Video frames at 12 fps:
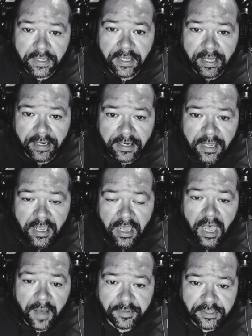and
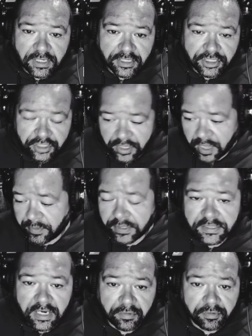I'm going to just let you know that one
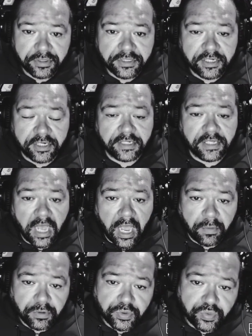is not real serious. I
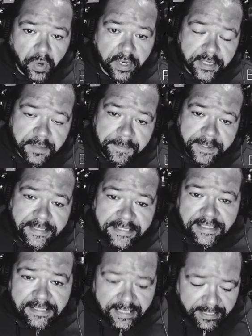was running a
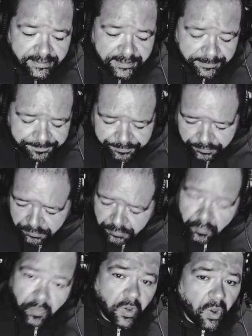PT test
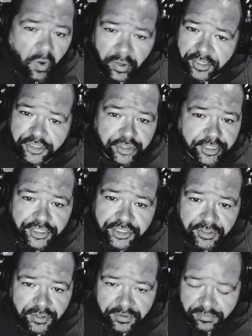on the
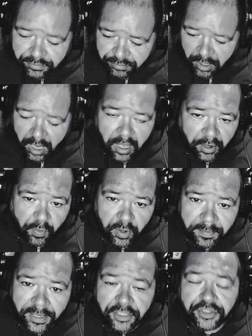traditional
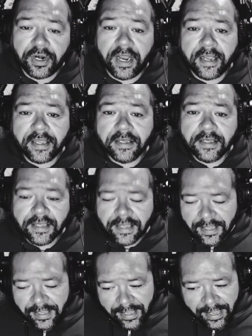quarter-mile track,
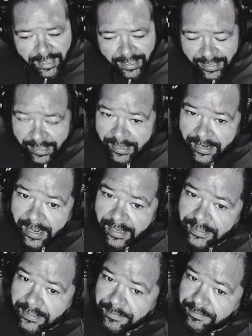and
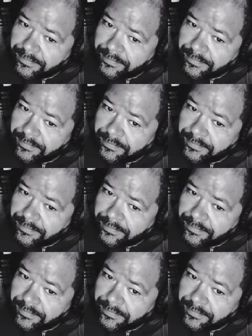I